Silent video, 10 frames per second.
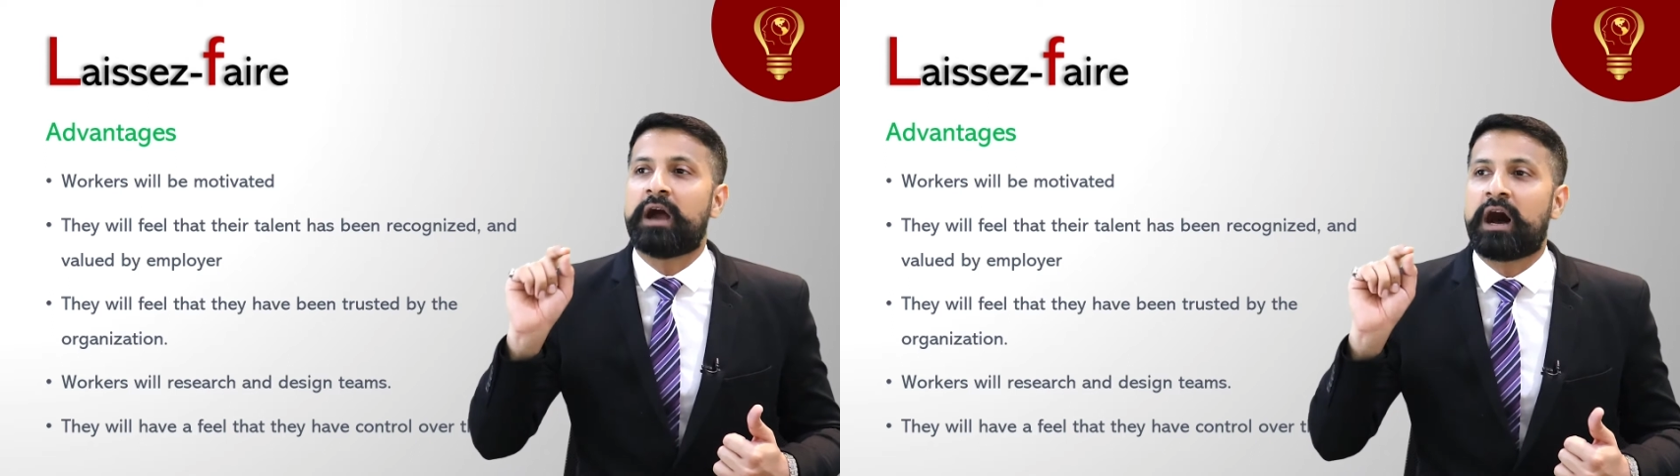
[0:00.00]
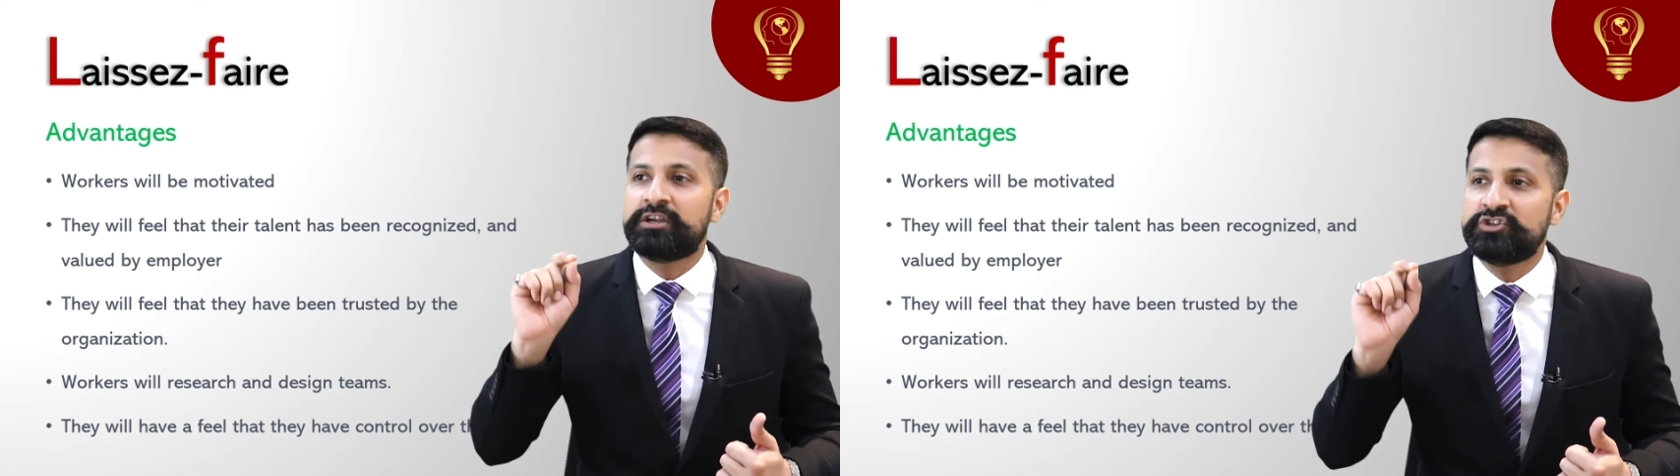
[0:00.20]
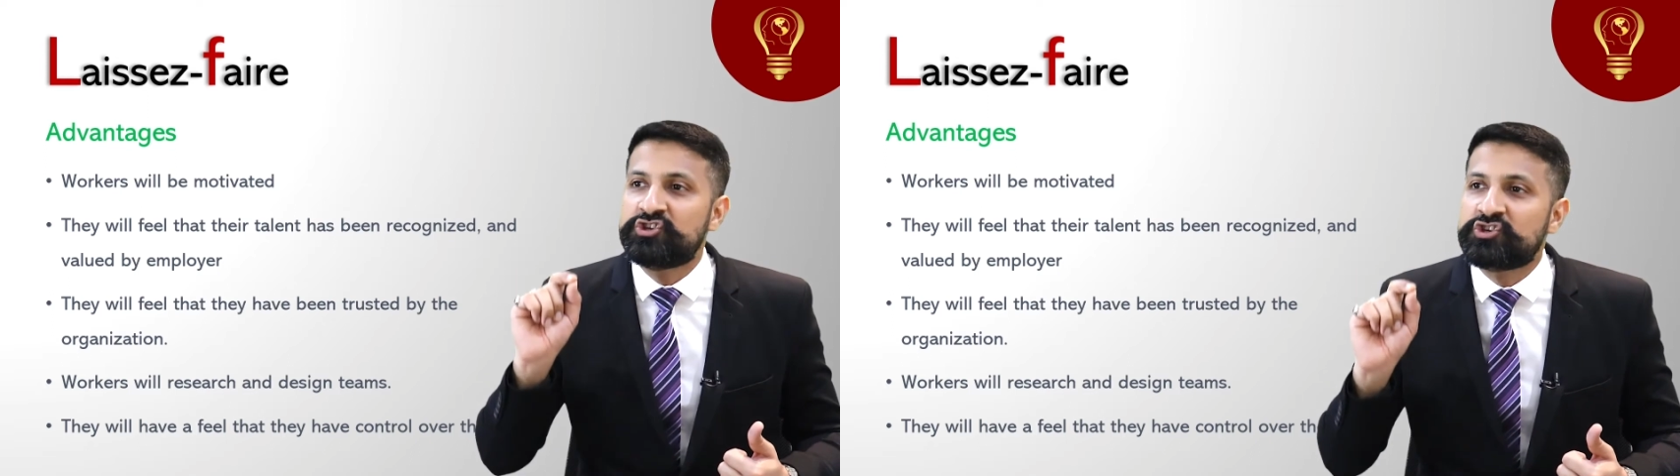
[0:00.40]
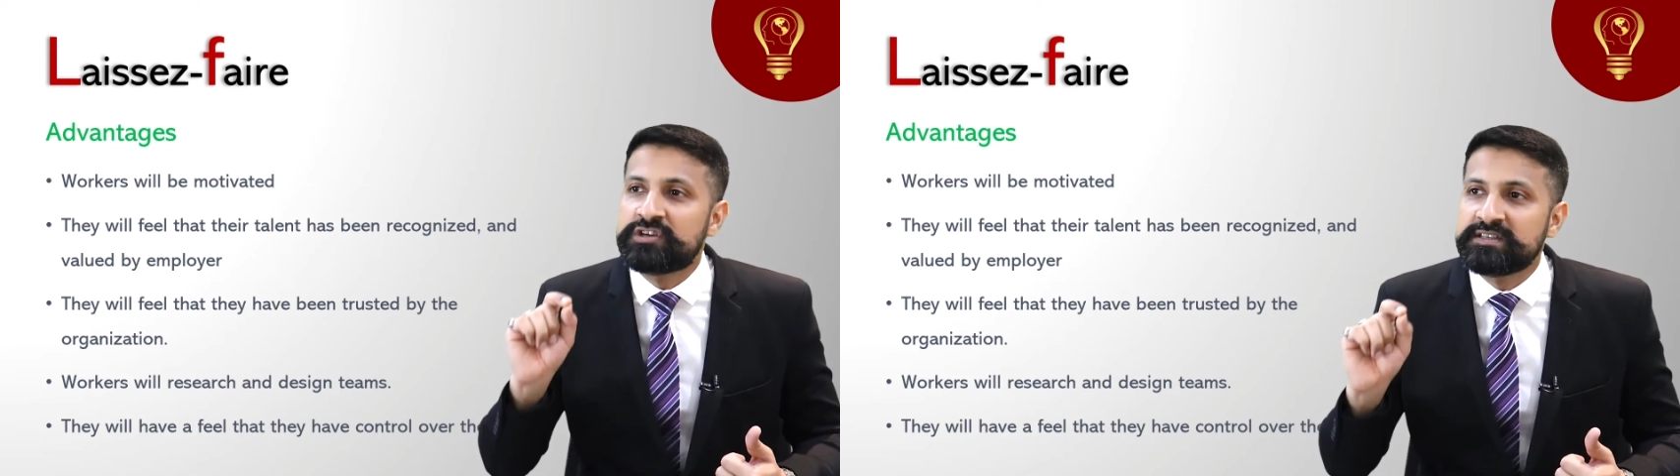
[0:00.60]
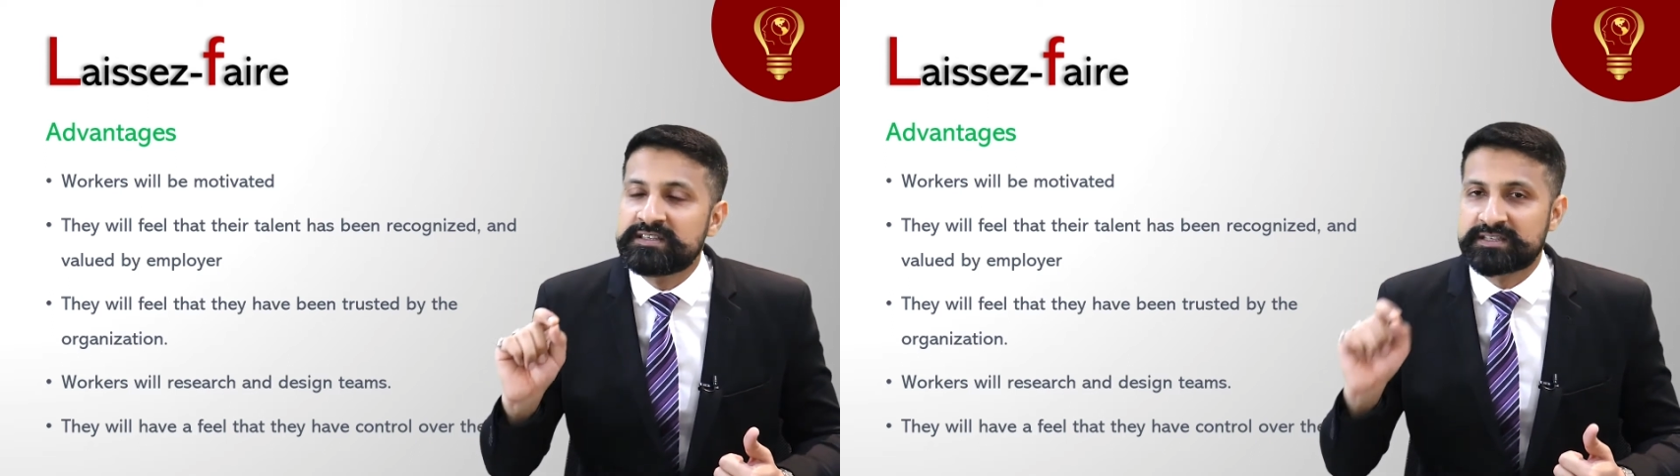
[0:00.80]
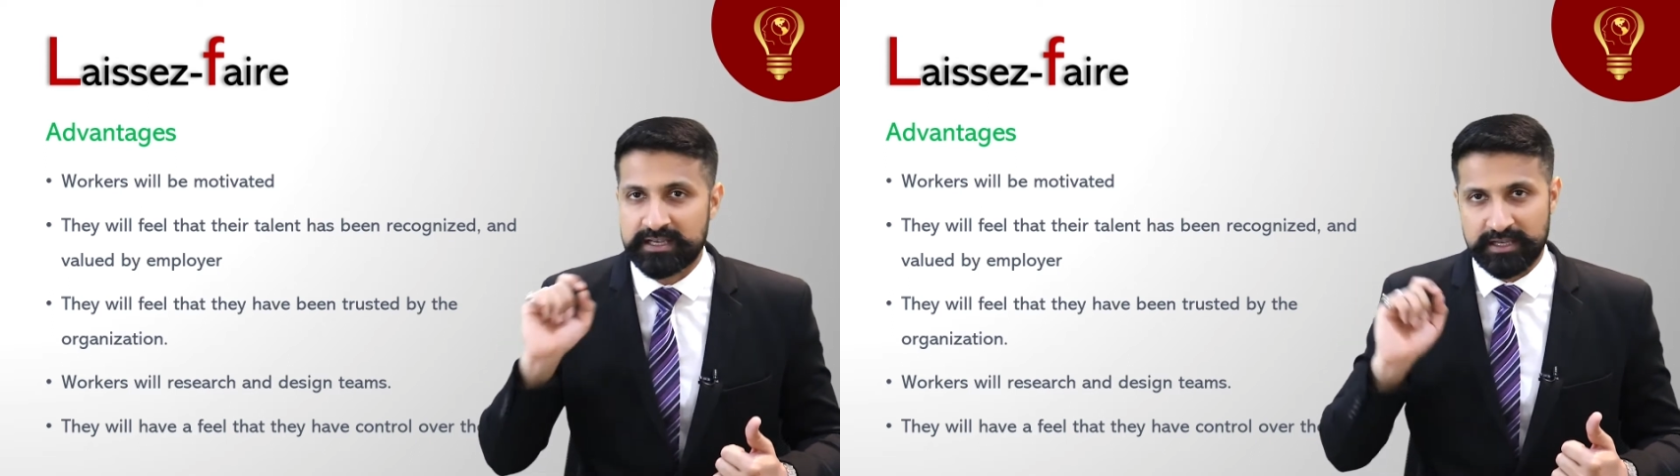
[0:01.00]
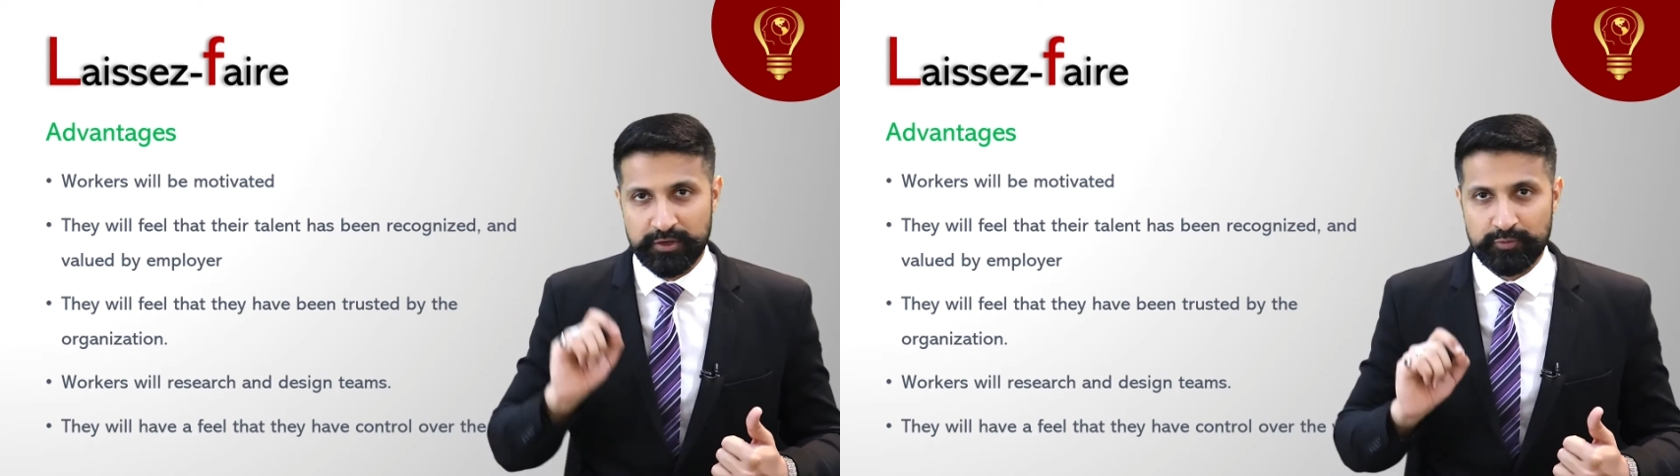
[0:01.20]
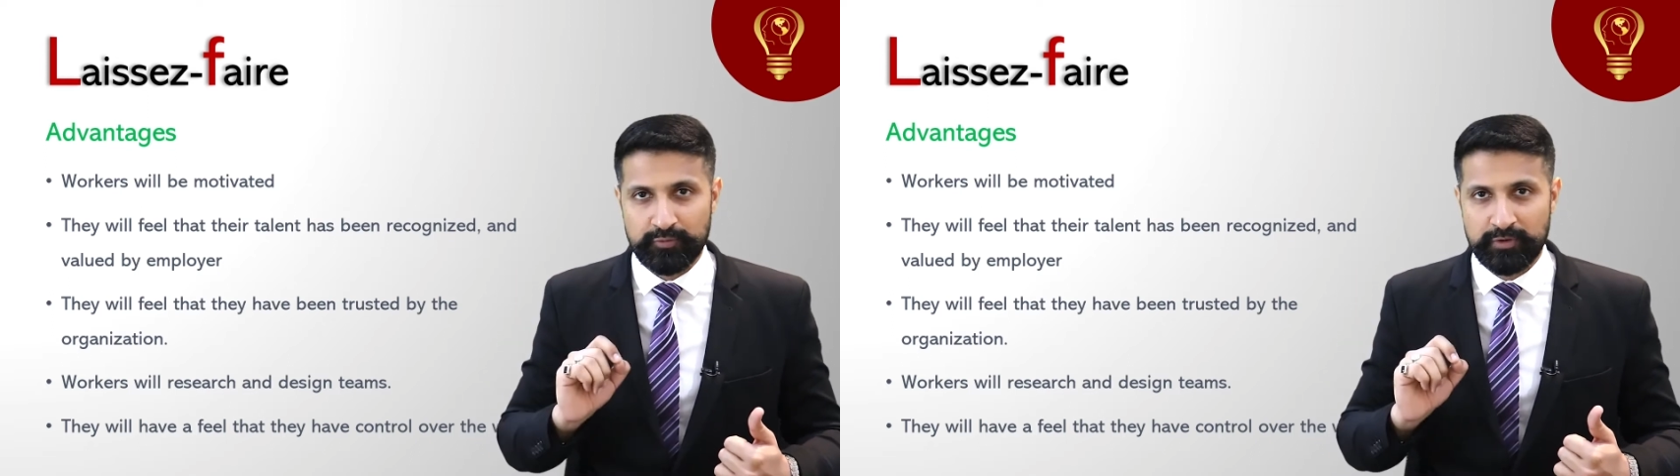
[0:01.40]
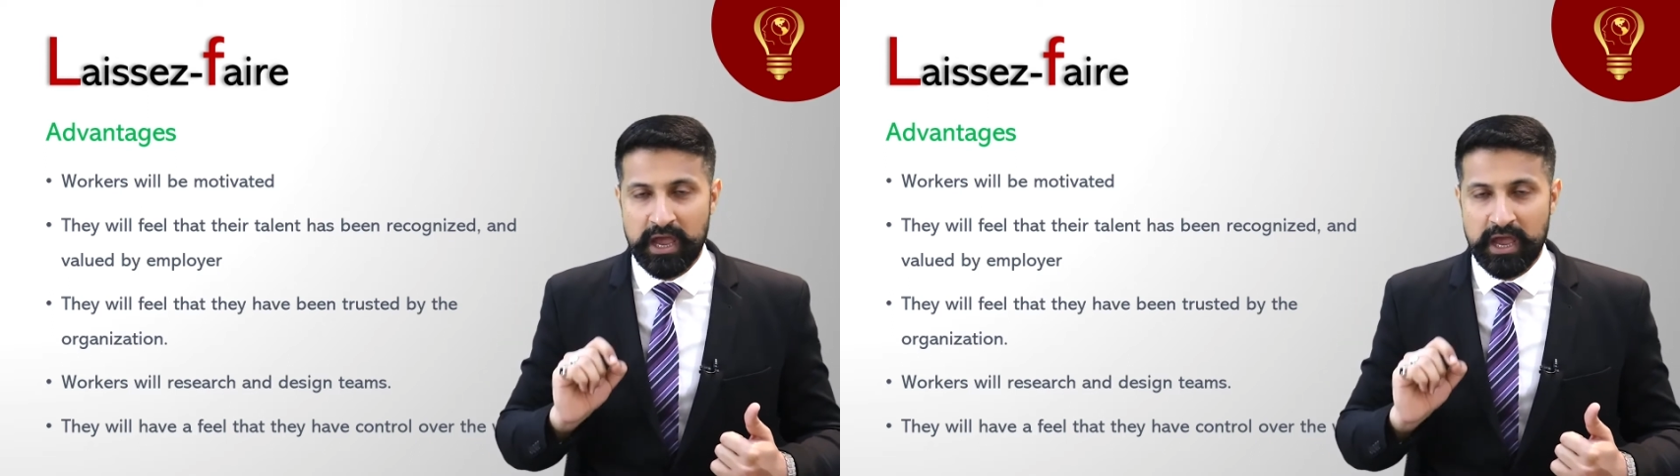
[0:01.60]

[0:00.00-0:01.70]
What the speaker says: I trust in you.